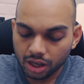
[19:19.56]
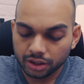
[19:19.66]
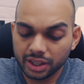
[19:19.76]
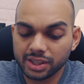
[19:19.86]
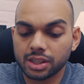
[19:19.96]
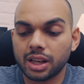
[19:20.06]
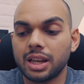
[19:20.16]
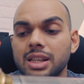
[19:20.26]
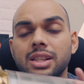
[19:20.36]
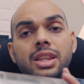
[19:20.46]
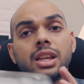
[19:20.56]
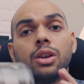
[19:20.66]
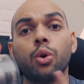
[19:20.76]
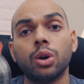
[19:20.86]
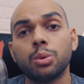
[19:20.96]
This is the
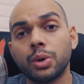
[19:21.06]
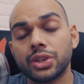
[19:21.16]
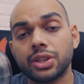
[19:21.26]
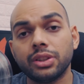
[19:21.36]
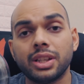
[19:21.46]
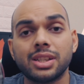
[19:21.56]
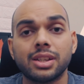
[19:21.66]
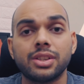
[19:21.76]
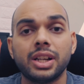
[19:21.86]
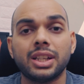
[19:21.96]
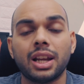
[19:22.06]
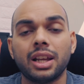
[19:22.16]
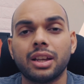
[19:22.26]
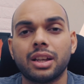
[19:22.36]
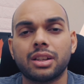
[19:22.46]
gold version. This is
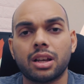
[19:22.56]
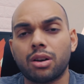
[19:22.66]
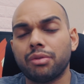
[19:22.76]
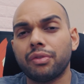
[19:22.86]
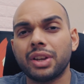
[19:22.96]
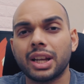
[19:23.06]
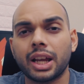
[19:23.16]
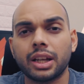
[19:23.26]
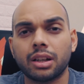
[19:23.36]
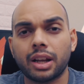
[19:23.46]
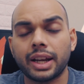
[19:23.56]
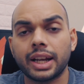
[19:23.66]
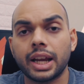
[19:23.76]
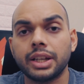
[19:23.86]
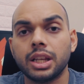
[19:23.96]
retailing at around
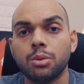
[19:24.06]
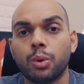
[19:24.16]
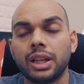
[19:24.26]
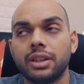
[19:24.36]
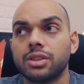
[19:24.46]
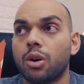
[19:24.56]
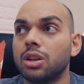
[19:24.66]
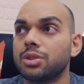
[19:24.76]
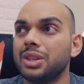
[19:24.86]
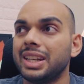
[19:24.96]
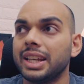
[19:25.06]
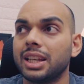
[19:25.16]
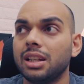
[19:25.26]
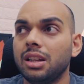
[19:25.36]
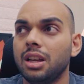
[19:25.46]
$59,990, while there's also a
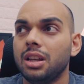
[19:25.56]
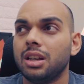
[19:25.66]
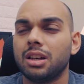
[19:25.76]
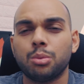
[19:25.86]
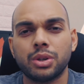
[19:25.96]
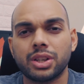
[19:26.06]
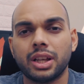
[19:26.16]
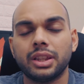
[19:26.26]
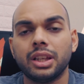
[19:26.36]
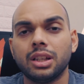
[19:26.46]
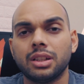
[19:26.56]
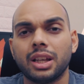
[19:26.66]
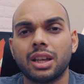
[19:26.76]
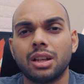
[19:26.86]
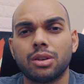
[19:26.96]
nickel version, I think,
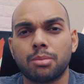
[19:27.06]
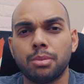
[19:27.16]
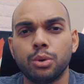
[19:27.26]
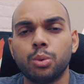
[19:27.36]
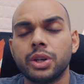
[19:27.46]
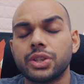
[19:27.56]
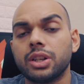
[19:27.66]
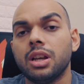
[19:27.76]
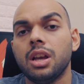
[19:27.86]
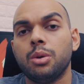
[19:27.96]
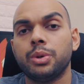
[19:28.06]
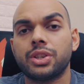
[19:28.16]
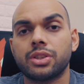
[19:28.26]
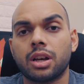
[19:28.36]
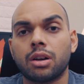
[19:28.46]
nickel or blue version, which
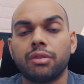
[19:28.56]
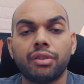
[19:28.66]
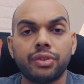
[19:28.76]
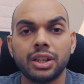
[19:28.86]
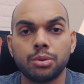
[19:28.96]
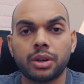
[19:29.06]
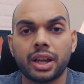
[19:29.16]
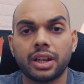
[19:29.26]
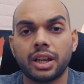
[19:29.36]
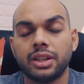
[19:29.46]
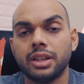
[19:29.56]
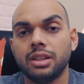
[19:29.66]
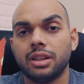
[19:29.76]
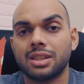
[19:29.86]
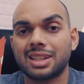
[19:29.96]
is around $52,990.
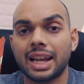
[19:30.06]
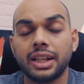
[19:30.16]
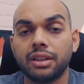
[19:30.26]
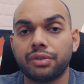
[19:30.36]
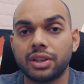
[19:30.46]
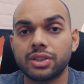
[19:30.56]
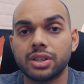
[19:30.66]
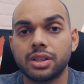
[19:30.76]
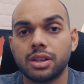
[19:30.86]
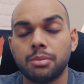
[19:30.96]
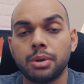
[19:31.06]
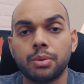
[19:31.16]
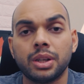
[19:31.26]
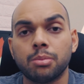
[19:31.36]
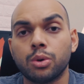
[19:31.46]
There's slight differences in
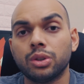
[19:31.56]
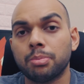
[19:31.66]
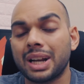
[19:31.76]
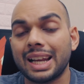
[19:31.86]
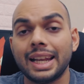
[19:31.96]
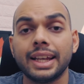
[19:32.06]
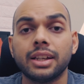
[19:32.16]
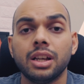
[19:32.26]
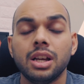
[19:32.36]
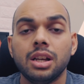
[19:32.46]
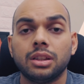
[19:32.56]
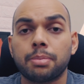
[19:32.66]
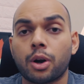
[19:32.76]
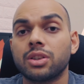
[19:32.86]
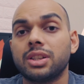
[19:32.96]
between both, but I'll link the
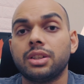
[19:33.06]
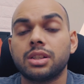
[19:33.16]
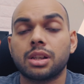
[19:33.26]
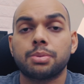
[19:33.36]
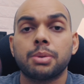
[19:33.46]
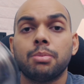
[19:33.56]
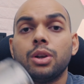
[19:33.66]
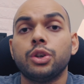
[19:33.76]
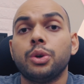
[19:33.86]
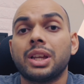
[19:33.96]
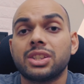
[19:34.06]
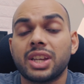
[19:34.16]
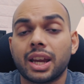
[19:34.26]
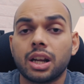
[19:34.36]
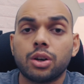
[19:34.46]
products in the description below. You can
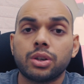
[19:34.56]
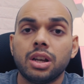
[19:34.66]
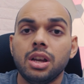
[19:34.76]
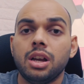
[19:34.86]
check it out,